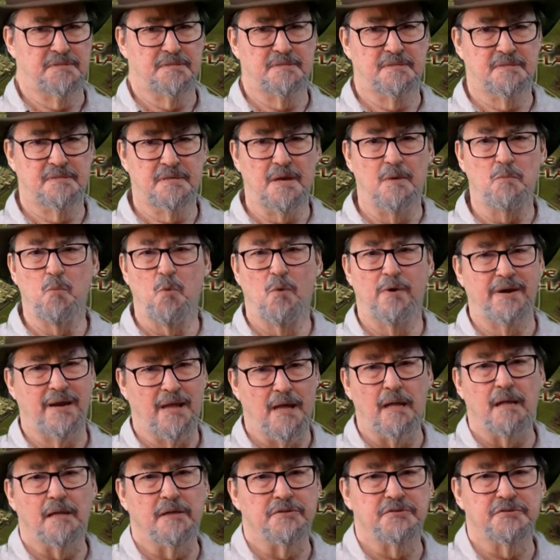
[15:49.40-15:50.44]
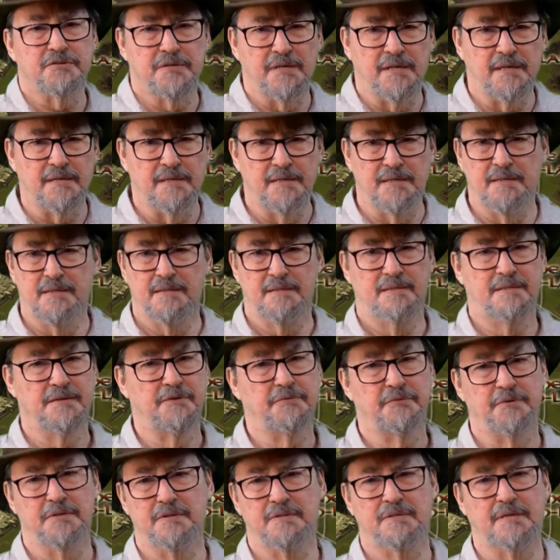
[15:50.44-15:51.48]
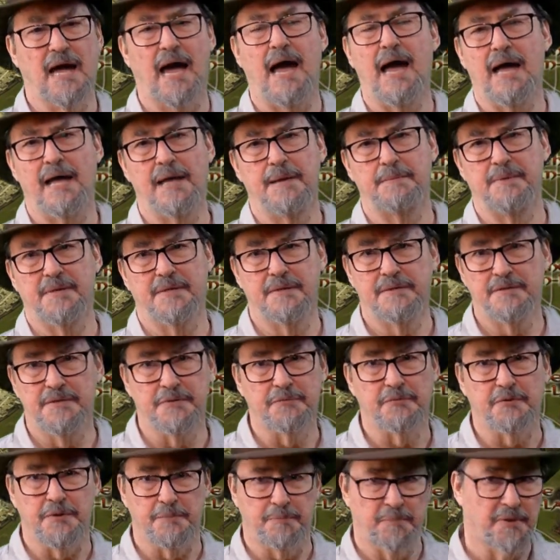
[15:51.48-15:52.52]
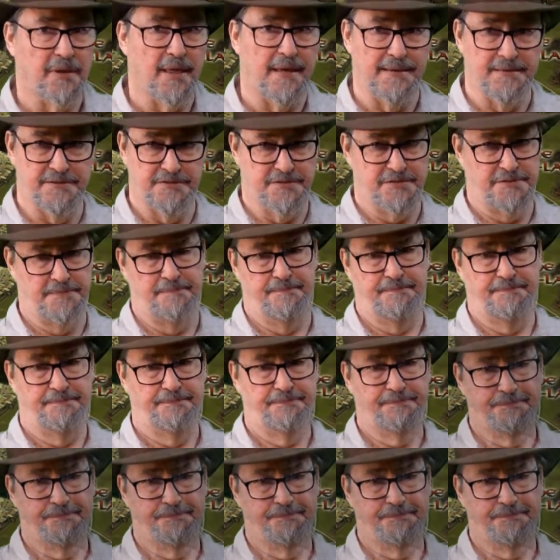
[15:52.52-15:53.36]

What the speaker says: someone else at a different time in a different place.